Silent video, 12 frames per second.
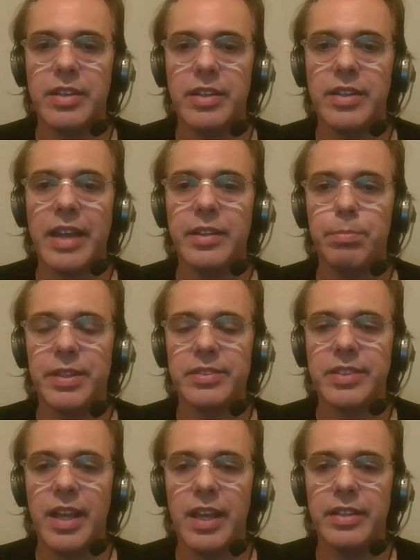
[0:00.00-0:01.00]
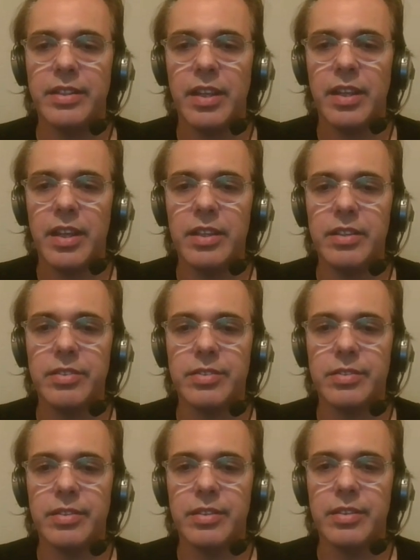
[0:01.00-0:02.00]
and 90%
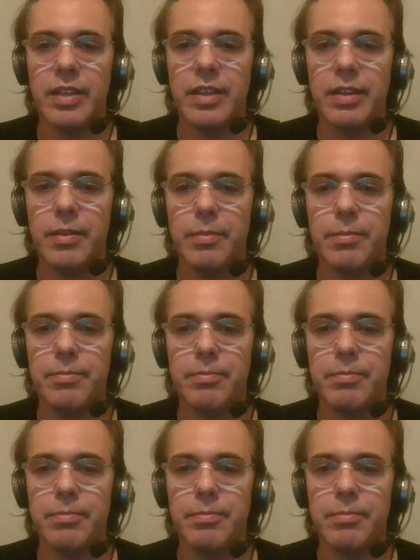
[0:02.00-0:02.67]
is the